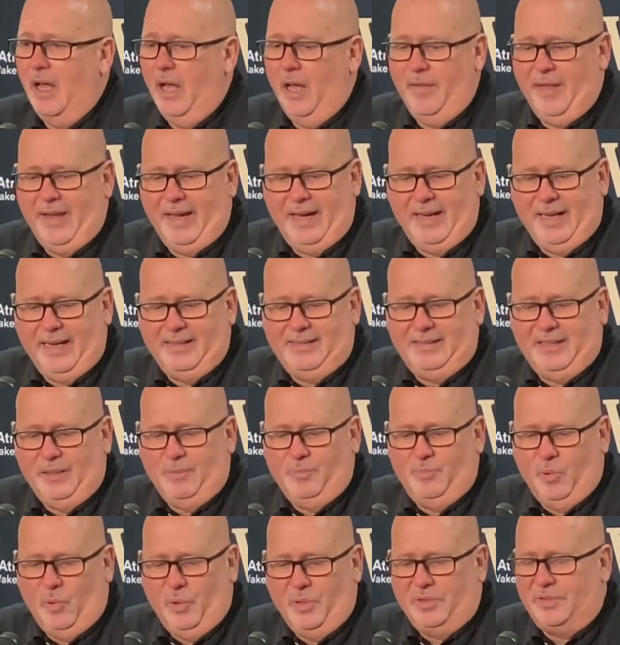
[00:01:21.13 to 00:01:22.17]
They had
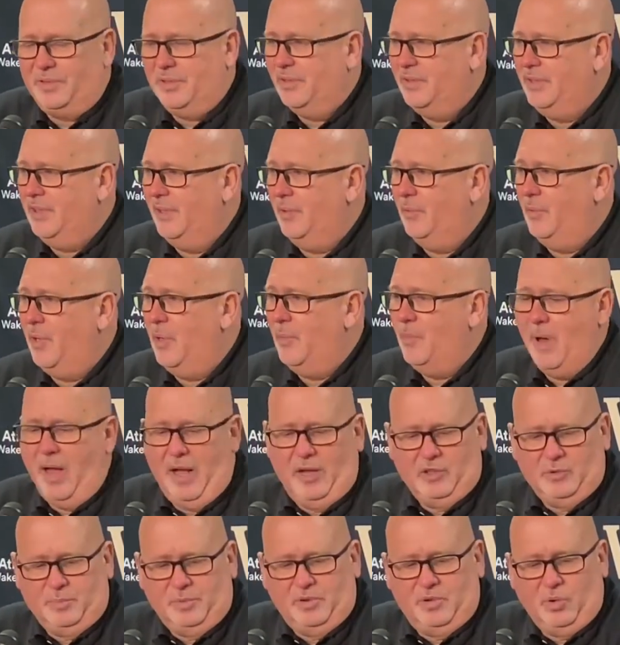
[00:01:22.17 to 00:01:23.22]
18 points and 10
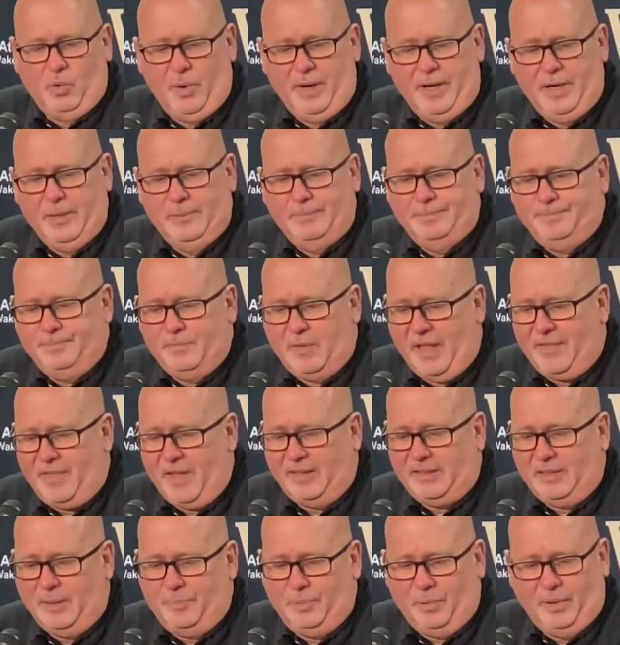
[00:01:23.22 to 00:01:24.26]
rebounds between them. I
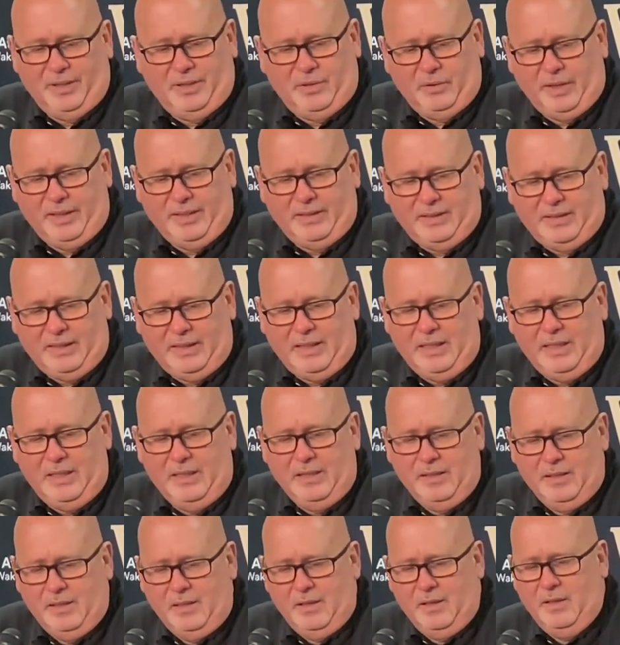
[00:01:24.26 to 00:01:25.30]
thought they played great D.
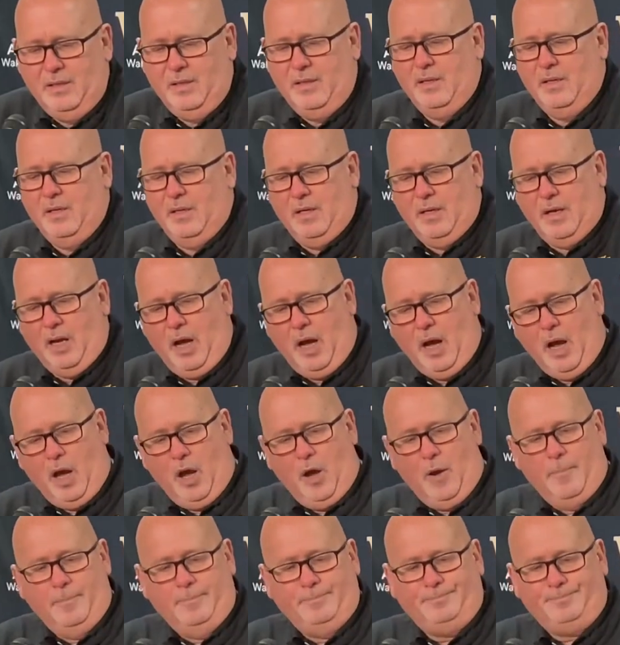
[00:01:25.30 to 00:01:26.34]

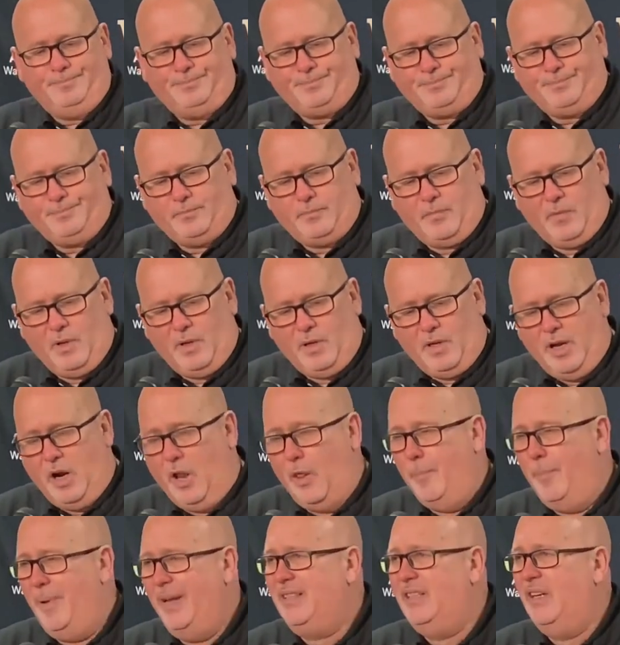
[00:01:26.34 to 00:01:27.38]
You know,
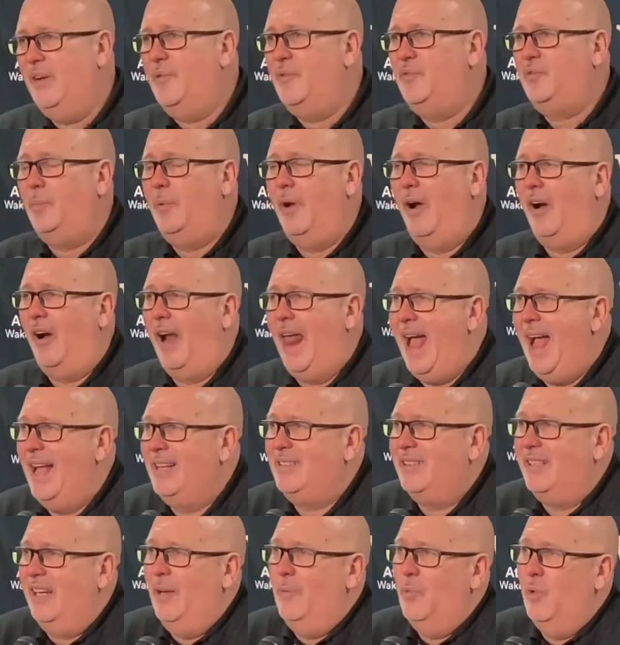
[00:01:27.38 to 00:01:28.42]
the big difference from our
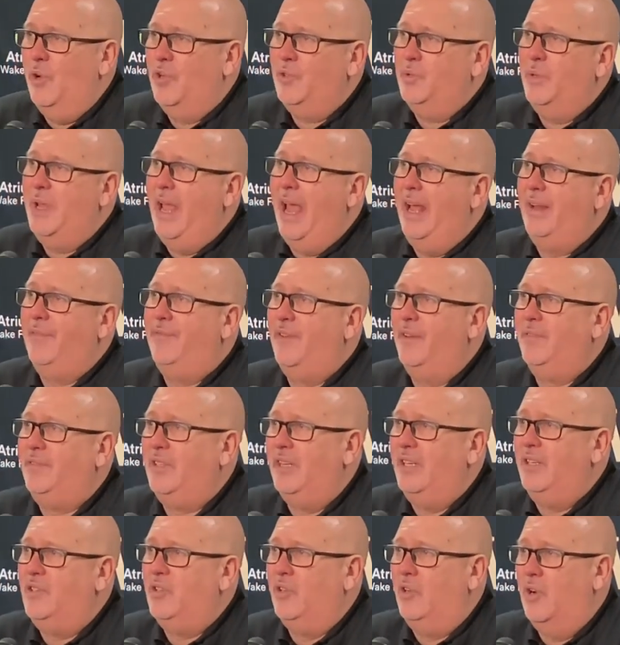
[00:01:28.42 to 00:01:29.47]
last game was we had
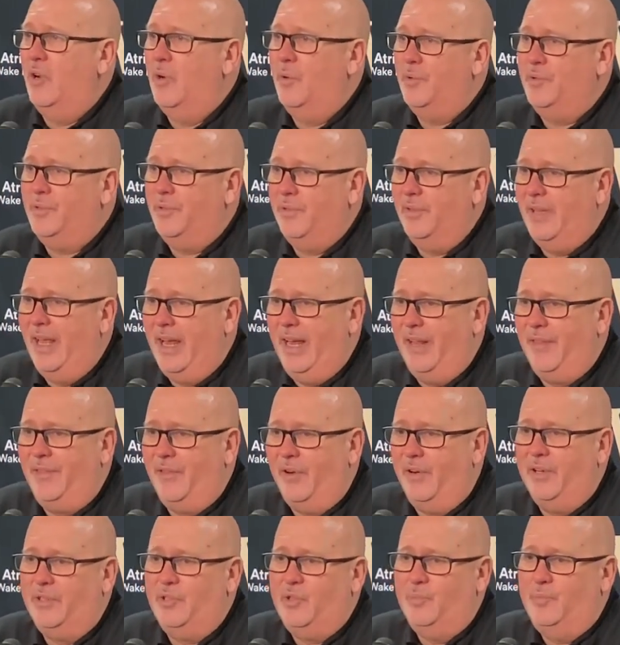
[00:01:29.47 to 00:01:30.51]
15 turnovers and they had
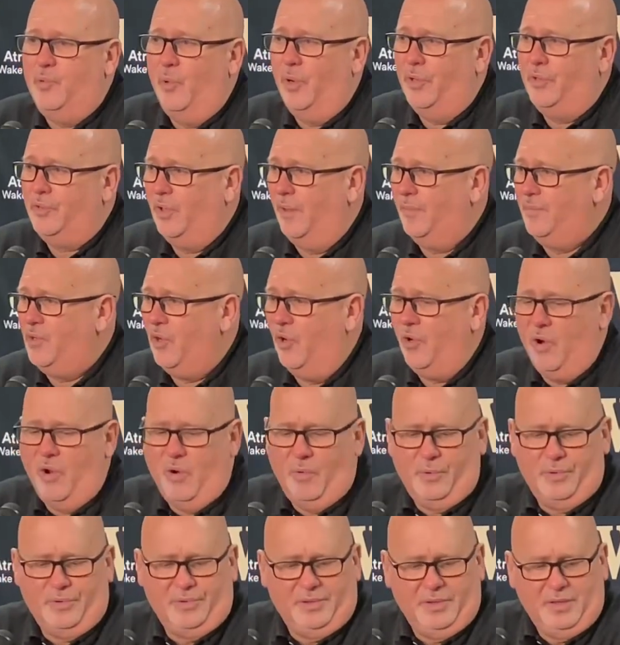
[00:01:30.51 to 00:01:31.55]
32 points off
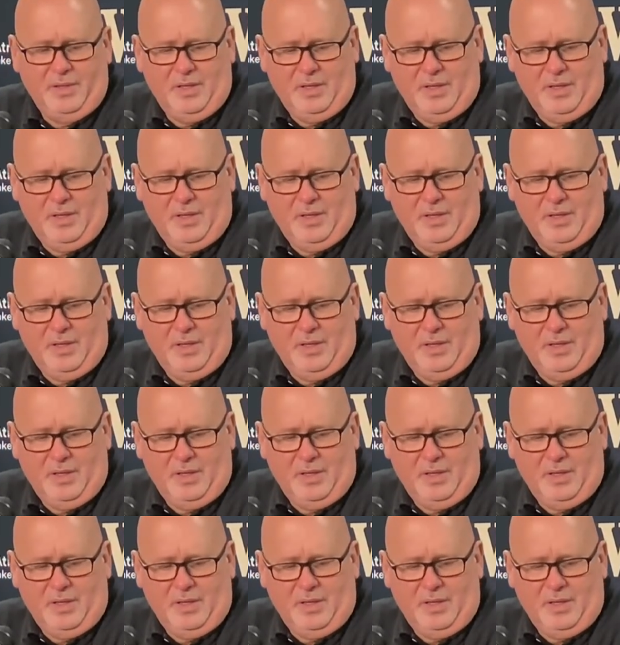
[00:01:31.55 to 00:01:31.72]
turnovers.